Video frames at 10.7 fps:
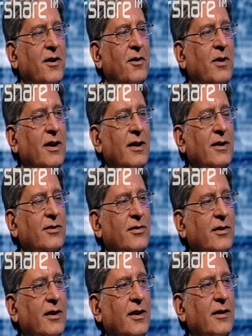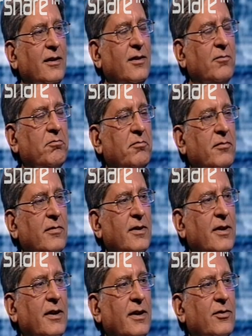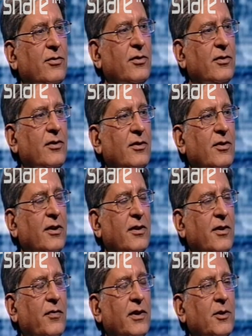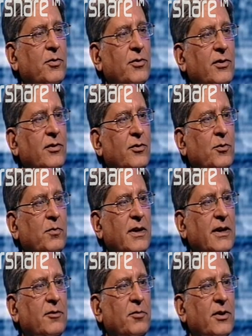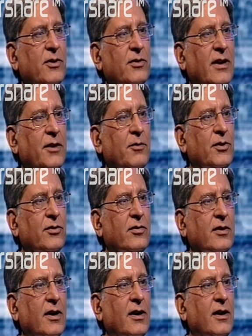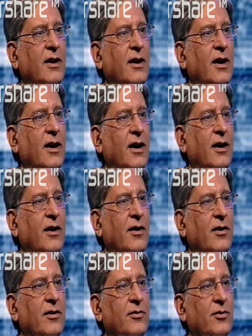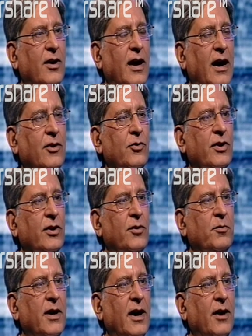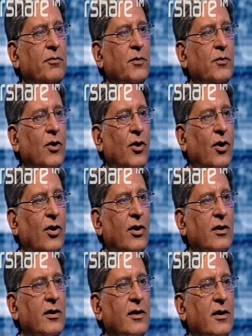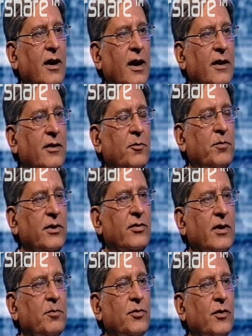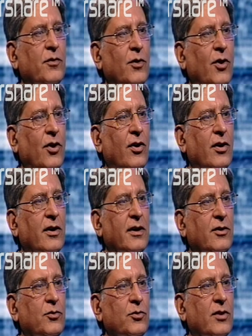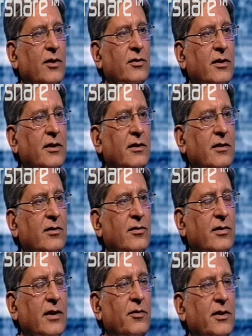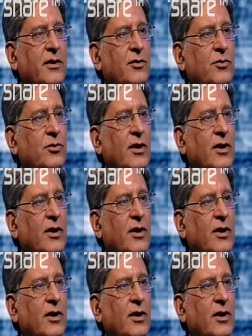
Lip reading: Well, it's not a difficult position to be in, because I was arguing on behalf of law and the precepts of law in 2007 and